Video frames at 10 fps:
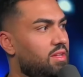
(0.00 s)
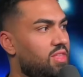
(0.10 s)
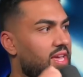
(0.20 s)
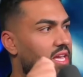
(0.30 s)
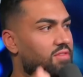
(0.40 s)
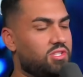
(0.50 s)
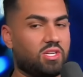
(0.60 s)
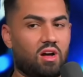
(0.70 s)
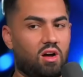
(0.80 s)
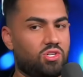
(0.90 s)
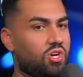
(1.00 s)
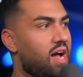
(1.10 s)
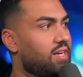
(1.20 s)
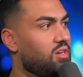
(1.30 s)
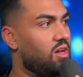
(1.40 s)
They give us a
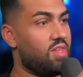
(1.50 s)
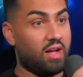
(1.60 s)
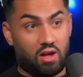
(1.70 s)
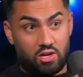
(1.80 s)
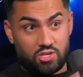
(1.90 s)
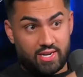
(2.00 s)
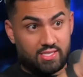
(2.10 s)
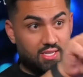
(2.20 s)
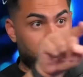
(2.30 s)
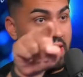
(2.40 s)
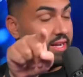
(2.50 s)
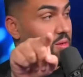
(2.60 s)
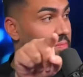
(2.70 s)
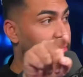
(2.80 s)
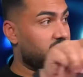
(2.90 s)
contract. On that contract, it says my
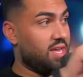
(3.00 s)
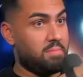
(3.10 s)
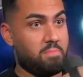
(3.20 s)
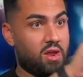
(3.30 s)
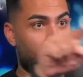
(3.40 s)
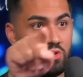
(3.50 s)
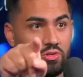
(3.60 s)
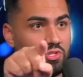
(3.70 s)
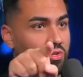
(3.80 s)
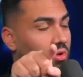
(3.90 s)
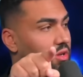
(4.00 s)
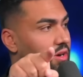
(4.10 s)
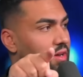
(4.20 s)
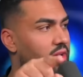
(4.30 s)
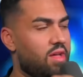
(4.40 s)
company's name, Better Earth
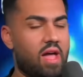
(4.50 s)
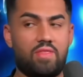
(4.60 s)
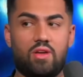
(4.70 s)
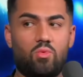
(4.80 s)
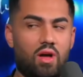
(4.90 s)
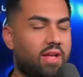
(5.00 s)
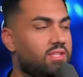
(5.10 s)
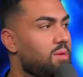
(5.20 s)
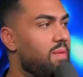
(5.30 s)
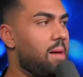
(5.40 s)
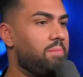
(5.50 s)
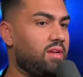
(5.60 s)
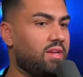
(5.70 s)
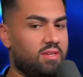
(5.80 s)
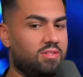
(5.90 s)
Solar. And then what ends up
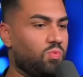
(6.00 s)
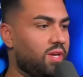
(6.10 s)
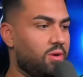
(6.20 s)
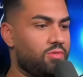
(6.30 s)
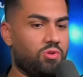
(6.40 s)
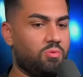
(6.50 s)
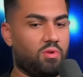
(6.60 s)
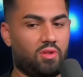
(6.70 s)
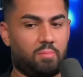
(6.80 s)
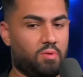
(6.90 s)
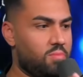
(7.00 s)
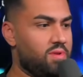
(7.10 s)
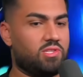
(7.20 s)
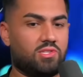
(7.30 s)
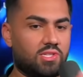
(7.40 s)
happening is we go through pulling
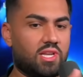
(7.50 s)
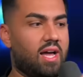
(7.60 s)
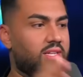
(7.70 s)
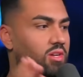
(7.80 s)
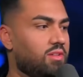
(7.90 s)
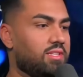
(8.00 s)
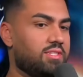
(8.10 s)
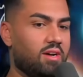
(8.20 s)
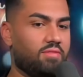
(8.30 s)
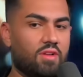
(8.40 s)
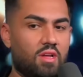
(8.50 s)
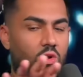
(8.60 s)
permits, designs, all that stuff.